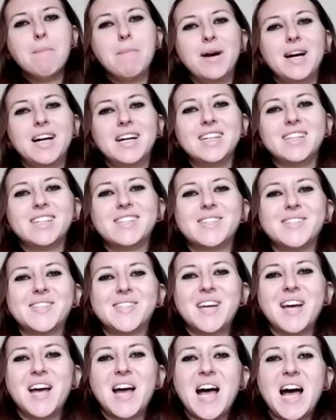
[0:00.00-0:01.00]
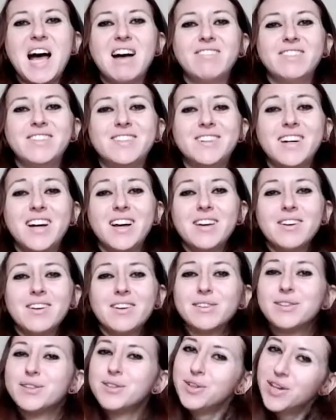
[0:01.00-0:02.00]
but after I
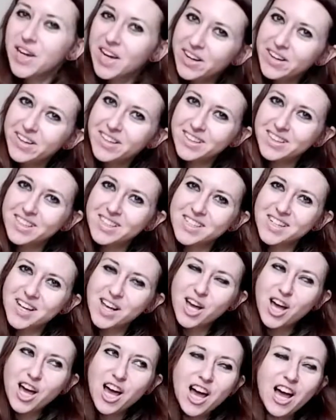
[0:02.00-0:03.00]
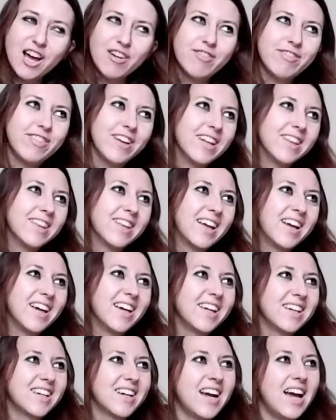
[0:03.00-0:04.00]
got a new haircut I felt
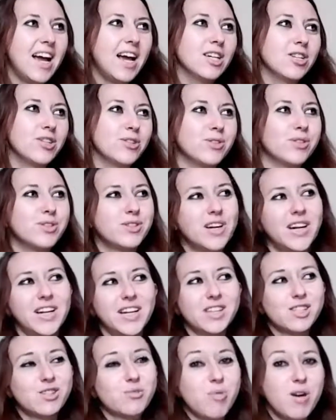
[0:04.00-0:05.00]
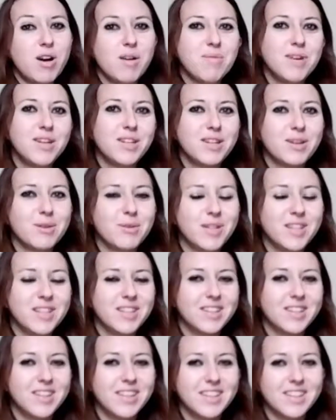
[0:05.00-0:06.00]
like I should start experimenting with
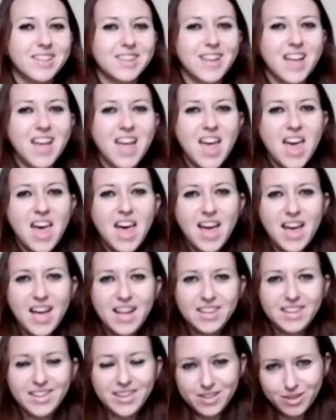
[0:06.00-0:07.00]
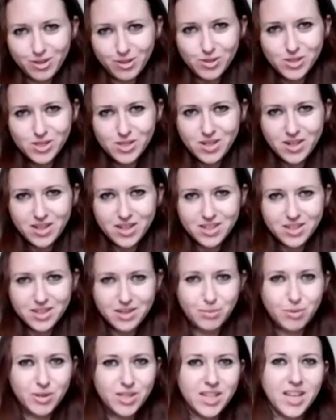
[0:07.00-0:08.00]
it a little, and it all
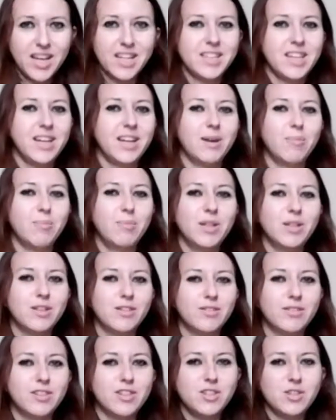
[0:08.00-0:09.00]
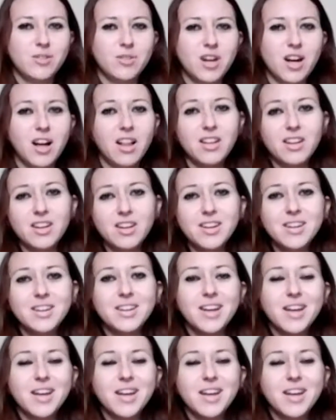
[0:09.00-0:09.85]
started with getting a bit of a new color,